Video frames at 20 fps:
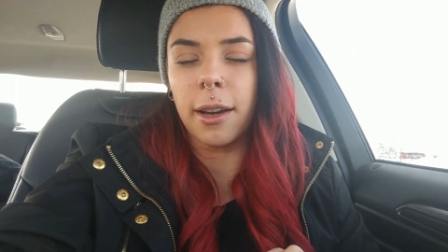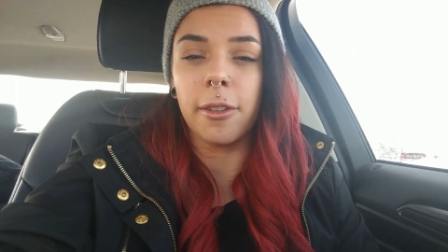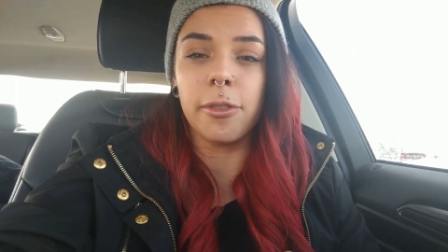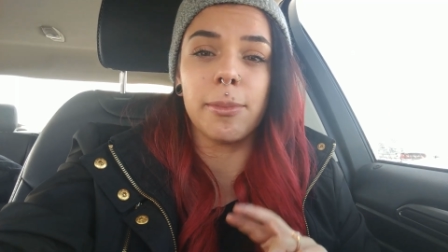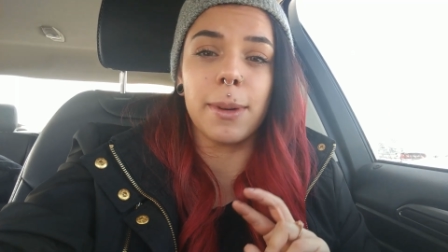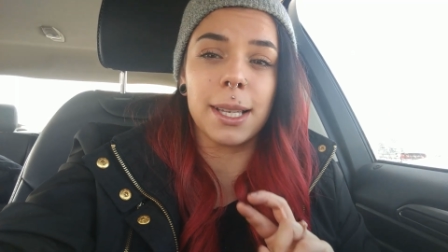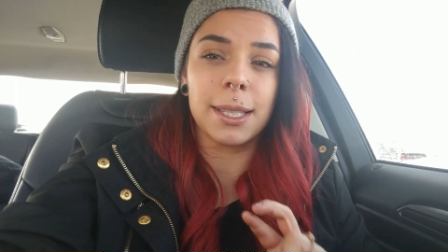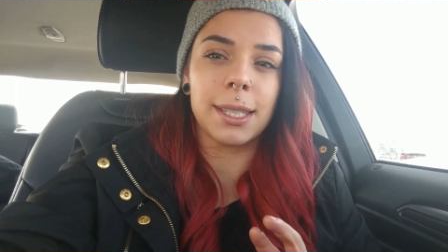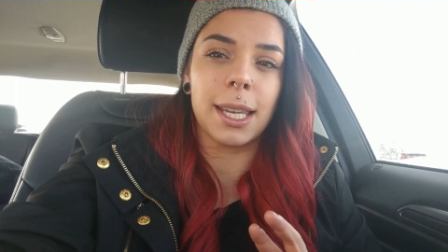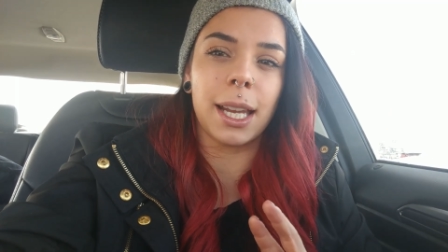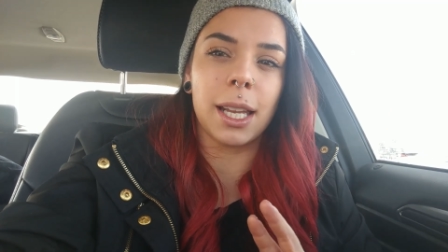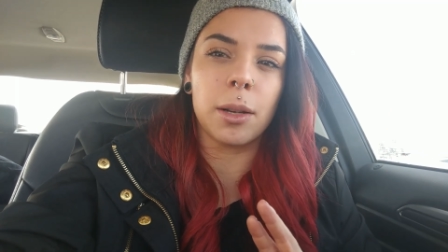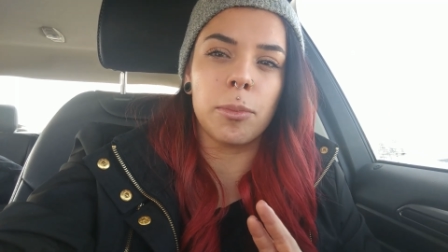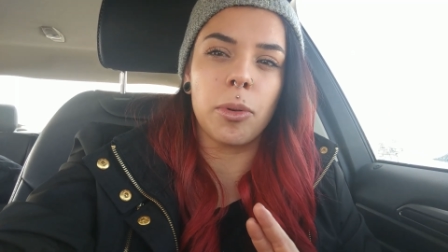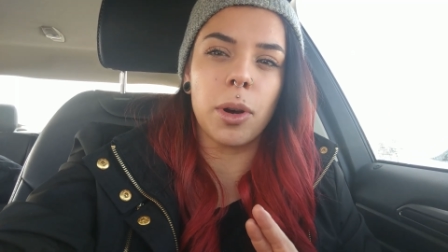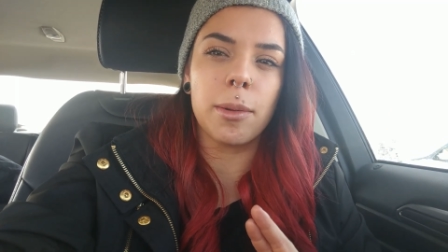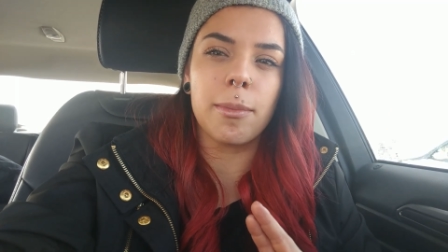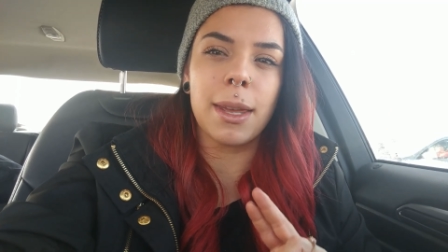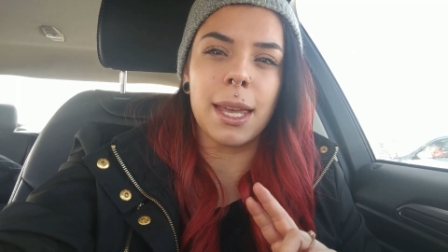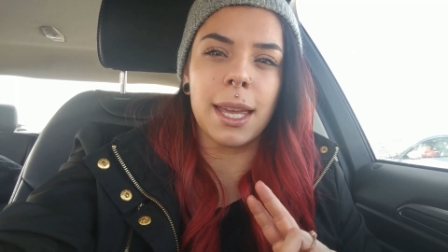of my second
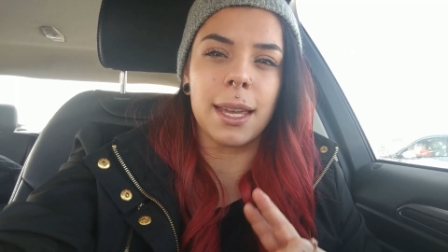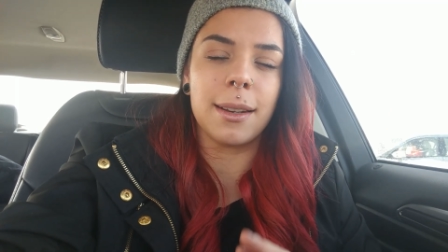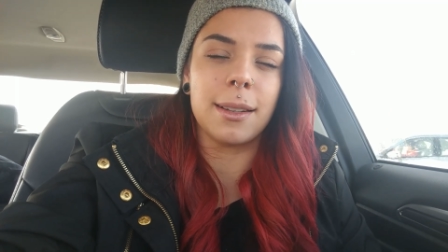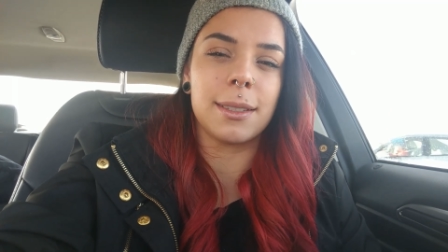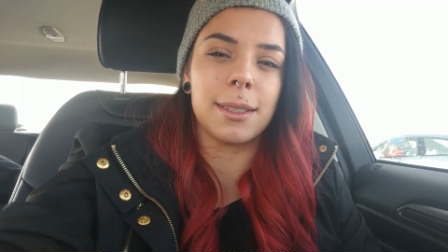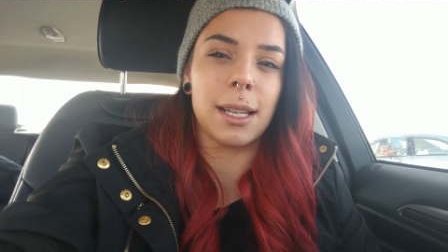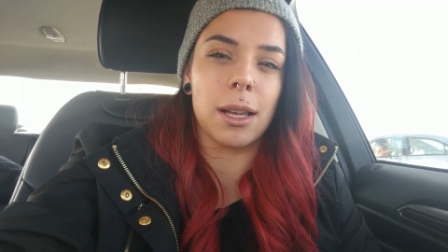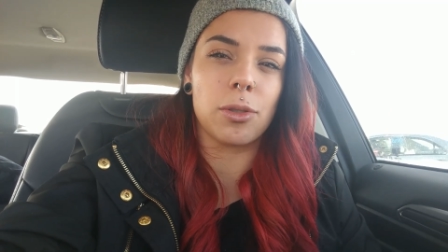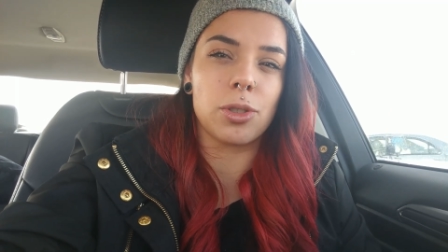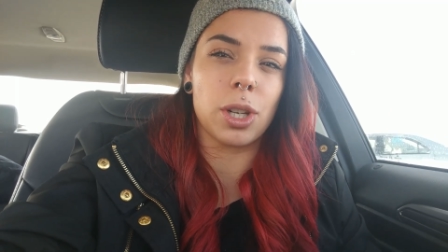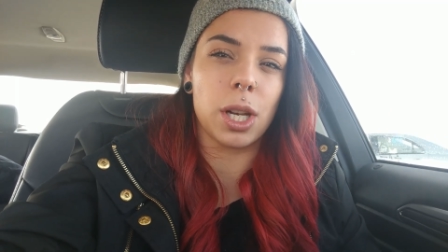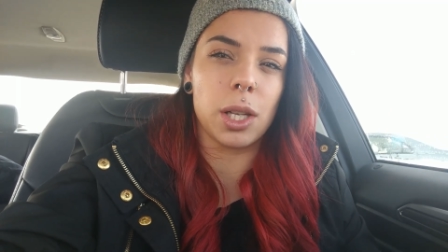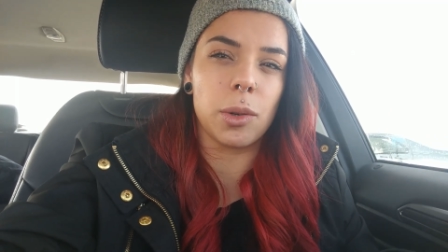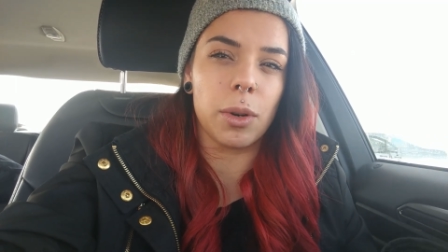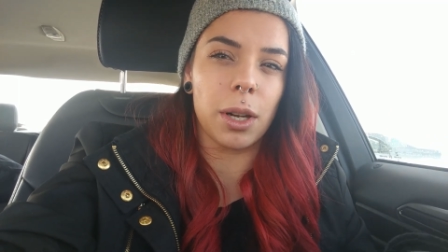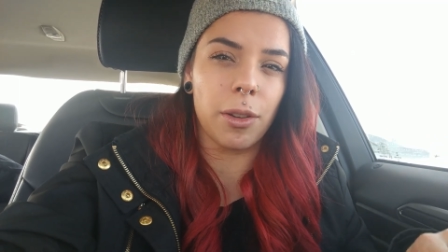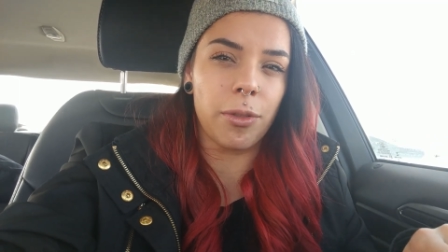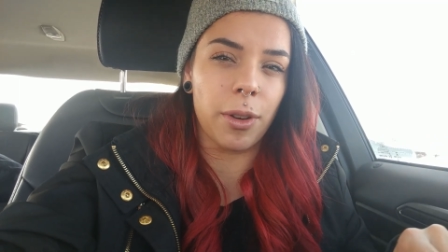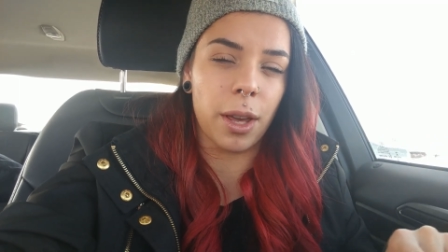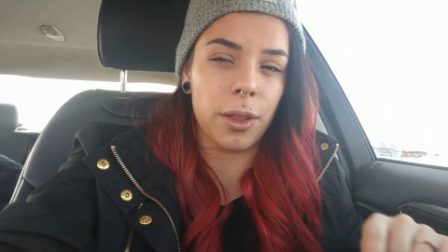appointment, it is now
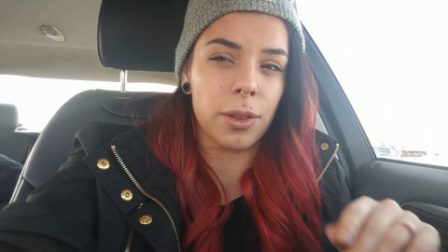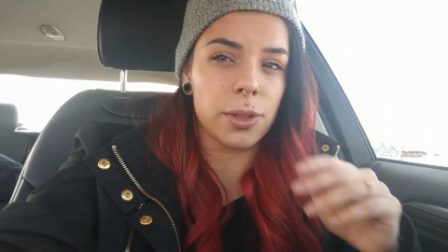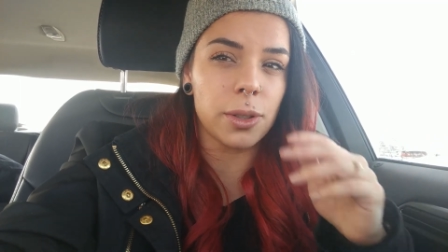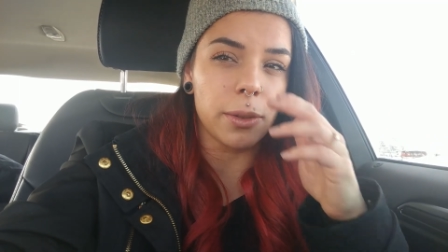January 5th.